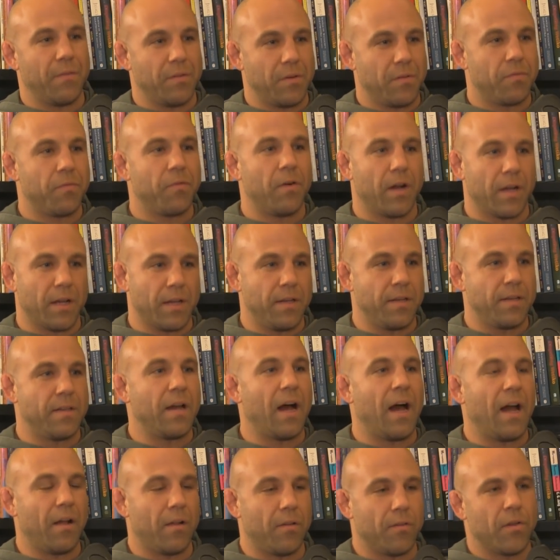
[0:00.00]
have it fucking
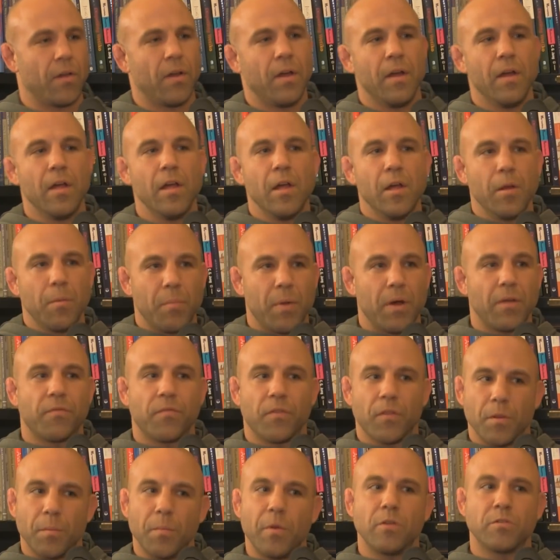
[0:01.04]
dialed
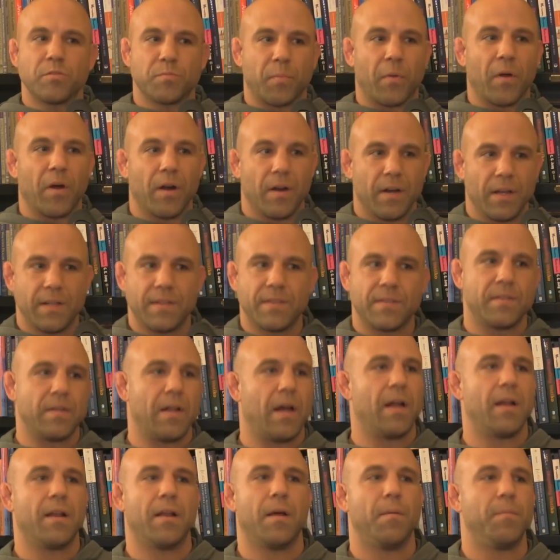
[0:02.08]
but for the most part
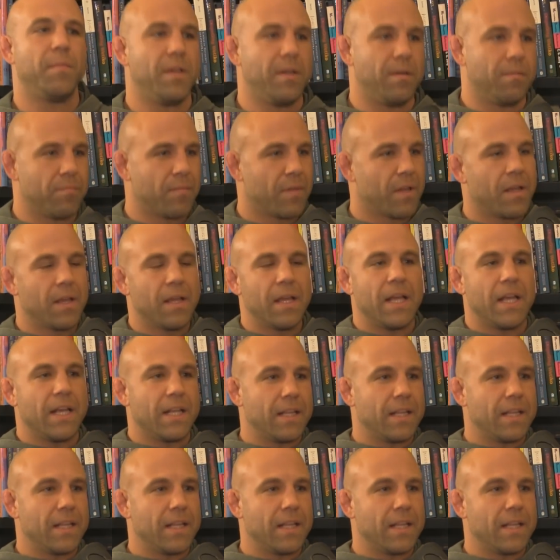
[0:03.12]
it's not i mean